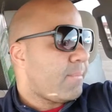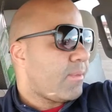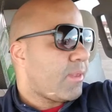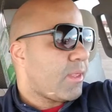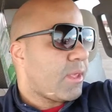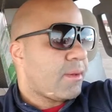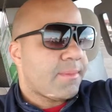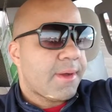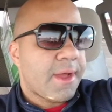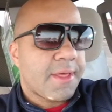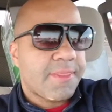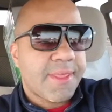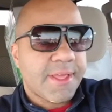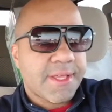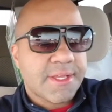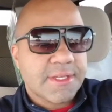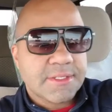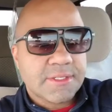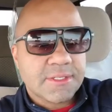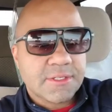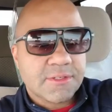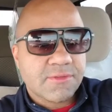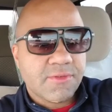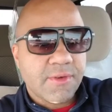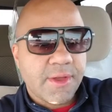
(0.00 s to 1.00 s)
my thing is
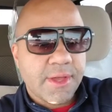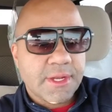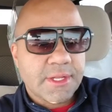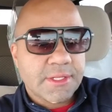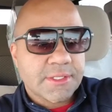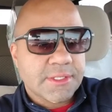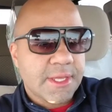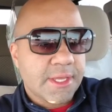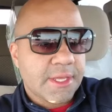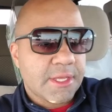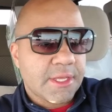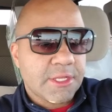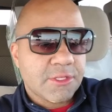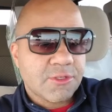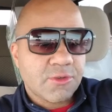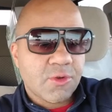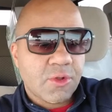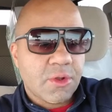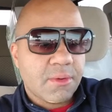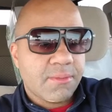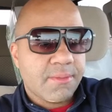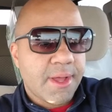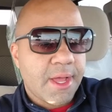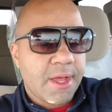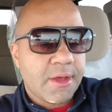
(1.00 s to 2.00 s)
this, right? It's like it's all
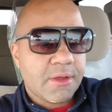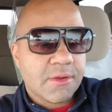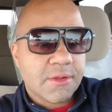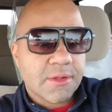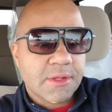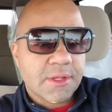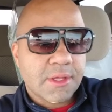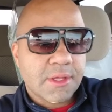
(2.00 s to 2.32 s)
about